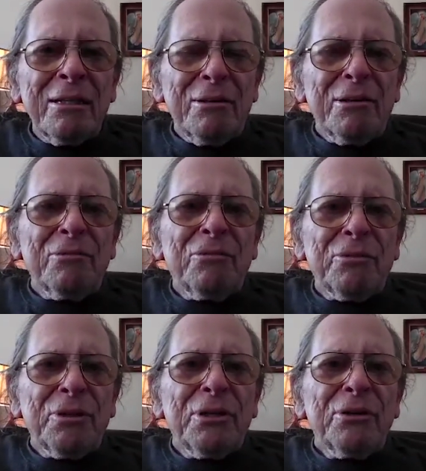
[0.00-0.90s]
of
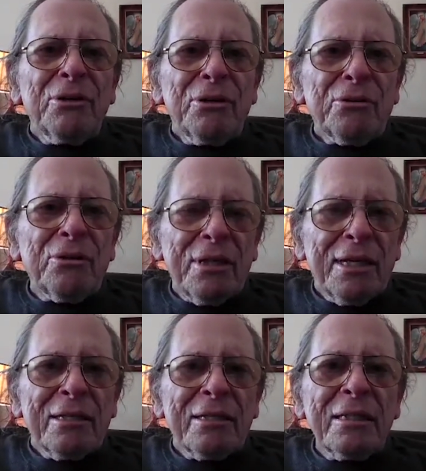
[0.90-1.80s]
the earth
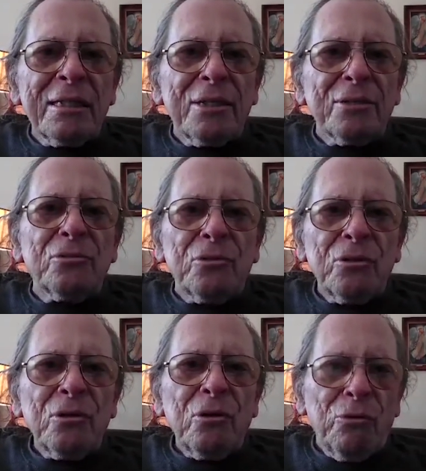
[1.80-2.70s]
and its
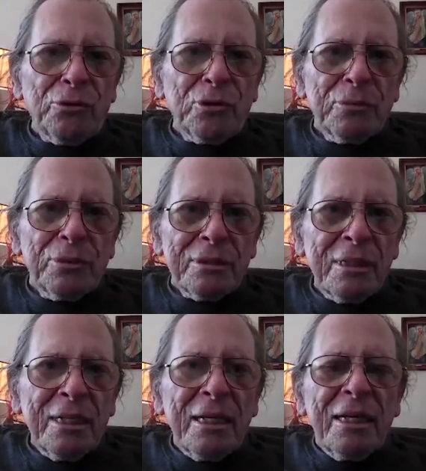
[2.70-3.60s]
wonderment,
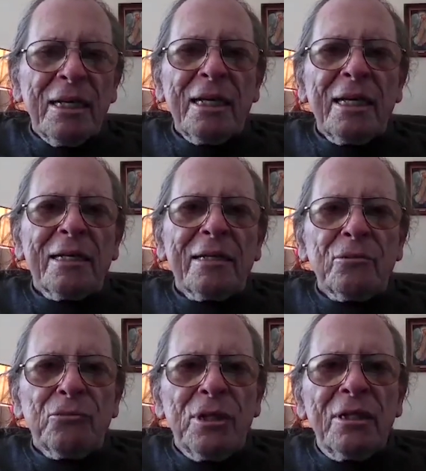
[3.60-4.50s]

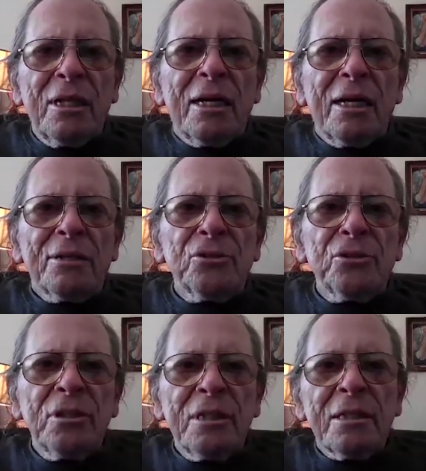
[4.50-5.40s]
and
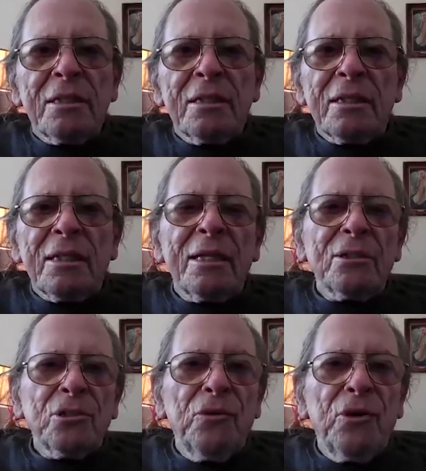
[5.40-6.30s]
realize that
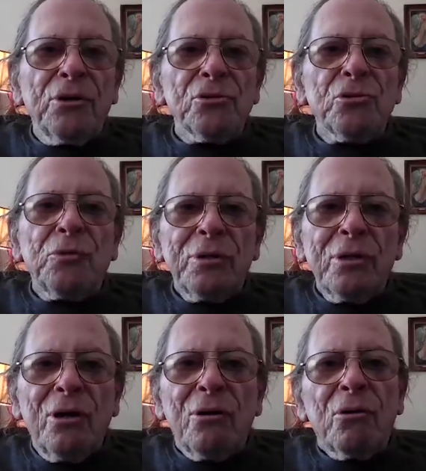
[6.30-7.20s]
as far as we
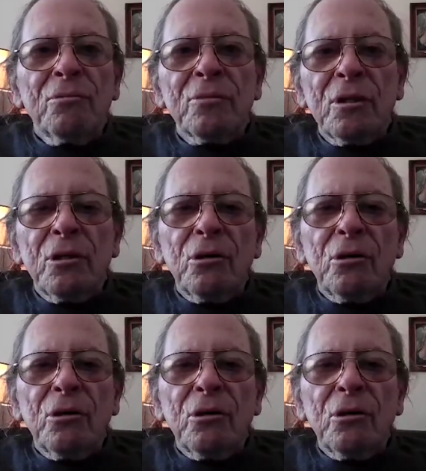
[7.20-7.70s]
know,